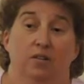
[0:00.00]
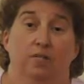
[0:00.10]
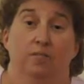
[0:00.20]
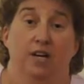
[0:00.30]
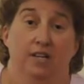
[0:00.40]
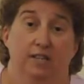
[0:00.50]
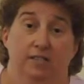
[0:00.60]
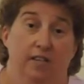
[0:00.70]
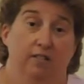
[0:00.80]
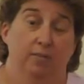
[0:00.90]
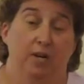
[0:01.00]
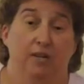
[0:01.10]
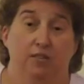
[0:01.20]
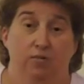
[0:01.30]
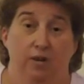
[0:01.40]
my Aunt Sally
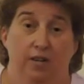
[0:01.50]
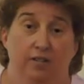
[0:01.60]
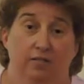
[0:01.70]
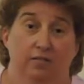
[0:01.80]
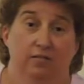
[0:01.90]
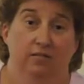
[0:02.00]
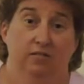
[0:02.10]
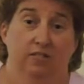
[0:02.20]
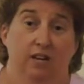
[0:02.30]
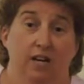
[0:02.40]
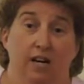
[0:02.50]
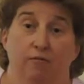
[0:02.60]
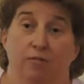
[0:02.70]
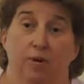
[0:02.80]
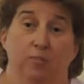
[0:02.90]
passed away. And I
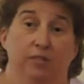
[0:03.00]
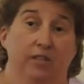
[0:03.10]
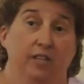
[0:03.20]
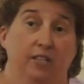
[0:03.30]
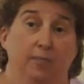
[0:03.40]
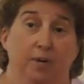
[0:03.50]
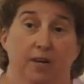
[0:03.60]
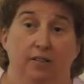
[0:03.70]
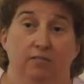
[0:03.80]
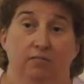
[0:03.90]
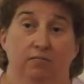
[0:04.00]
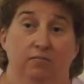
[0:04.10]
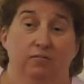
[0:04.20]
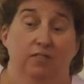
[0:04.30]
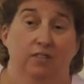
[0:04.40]
remember laying in bed
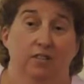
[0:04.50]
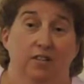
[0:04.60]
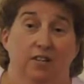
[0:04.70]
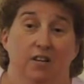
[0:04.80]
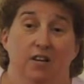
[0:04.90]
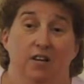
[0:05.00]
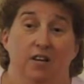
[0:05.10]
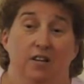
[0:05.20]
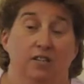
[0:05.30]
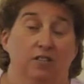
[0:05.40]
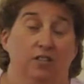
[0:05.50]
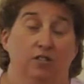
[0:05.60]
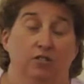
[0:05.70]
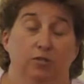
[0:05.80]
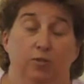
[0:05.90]
in
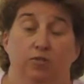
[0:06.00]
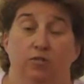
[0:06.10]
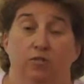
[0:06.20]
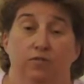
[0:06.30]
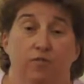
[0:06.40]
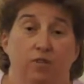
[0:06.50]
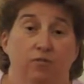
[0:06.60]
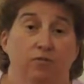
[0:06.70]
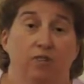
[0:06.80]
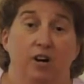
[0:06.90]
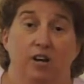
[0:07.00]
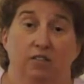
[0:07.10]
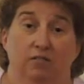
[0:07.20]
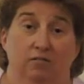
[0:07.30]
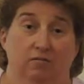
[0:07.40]
tears before the phone even
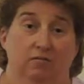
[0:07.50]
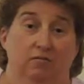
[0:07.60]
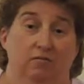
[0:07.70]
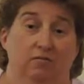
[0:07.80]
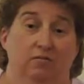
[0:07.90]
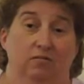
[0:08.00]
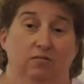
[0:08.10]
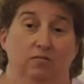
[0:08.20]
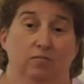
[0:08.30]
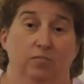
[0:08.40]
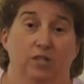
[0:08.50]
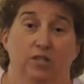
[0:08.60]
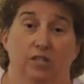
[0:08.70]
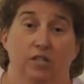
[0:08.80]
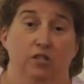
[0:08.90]
rang,
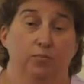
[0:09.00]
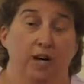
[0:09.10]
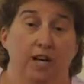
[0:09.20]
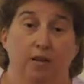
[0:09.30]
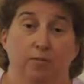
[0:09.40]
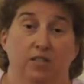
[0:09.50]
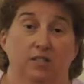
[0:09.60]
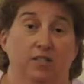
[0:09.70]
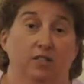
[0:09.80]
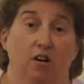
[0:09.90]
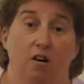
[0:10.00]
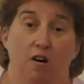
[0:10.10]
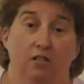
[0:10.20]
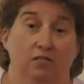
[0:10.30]
because I knew my happiness had gone.